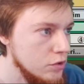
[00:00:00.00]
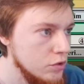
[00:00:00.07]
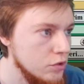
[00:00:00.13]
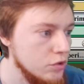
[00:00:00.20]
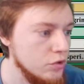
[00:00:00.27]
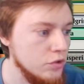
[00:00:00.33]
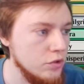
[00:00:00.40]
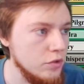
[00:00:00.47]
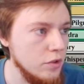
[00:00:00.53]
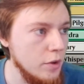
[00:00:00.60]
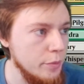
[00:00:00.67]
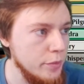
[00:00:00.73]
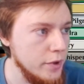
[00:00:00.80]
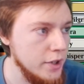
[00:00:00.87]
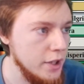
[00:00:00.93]

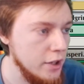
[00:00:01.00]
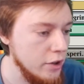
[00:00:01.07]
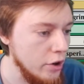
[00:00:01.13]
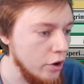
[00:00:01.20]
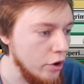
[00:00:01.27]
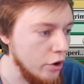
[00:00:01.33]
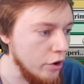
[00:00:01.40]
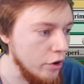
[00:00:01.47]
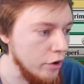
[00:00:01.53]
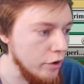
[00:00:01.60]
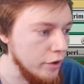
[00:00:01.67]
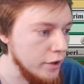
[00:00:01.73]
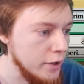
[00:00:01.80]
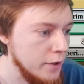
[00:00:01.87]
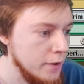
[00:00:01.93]
Trumpeting
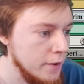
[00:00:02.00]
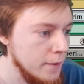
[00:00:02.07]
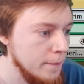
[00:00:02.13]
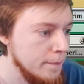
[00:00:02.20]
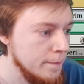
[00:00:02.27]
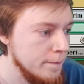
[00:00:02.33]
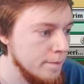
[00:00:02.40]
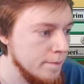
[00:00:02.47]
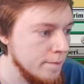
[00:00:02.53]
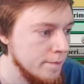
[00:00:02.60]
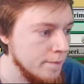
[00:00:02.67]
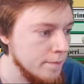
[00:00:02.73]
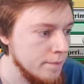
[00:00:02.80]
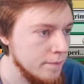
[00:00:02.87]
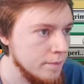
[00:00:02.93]
Herd.
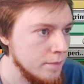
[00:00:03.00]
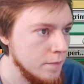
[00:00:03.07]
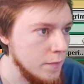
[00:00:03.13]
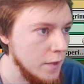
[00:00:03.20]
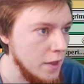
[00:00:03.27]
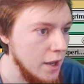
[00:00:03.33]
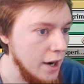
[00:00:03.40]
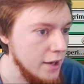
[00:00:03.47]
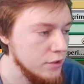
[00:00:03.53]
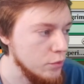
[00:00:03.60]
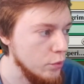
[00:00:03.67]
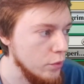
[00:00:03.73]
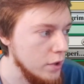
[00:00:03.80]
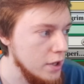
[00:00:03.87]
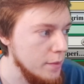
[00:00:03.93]
It has
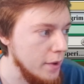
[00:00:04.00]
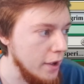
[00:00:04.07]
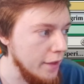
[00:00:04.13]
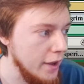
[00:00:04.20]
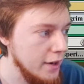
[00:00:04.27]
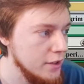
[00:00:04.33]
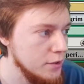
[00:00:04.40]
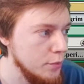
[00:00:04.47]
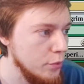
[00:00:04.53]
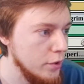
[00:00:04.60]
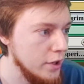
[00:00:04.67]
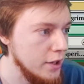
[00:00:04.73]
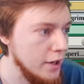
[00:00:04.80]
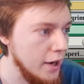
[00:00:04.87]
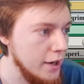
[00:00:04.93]
Rebound. That is a
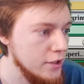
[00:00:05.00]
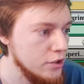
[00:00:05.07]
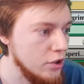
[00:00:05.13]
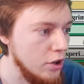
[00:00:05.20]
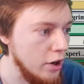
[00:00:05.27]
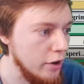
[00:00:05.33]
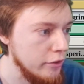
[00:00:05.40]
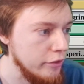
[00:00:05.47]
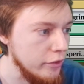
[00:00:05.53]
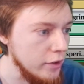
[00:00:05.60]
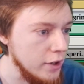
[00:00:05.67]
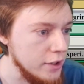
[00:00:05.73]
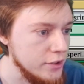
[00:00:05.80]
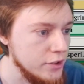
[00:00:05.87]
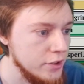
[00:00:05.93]
pretty nice card for
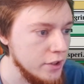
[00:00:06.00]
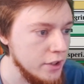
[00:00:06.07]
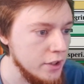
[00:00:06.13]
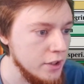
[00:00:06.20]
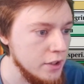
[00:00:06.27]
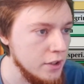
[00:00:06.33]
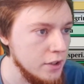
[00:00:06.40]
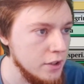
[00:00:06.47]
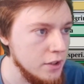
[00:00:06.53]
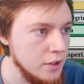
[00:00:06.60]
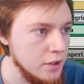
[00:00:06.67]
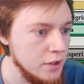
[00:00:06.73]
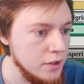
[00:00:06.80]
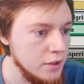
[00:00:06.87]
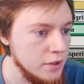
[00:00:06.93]
us.
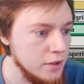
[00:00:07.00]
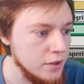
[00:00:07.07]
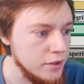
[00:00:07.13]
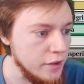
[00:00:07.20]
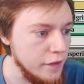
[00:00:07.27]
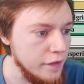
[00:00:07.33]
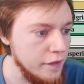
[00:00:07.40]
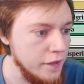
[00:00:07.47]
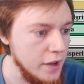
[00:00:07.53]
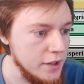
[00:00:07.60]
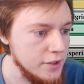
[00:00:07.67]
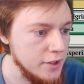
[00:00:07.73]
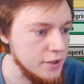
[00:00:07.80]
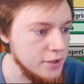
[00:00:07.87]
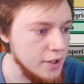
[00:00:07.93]
The
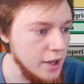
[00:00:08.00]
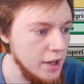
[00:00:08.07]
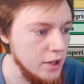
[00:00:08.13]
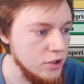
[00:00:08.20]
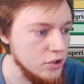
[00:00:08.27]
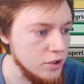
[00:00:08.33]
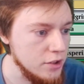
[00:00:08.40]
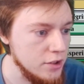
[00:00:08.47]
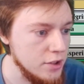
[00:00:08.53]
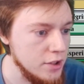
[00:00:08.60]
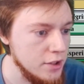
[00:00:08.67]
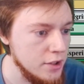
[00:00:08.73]
Faceless Agent.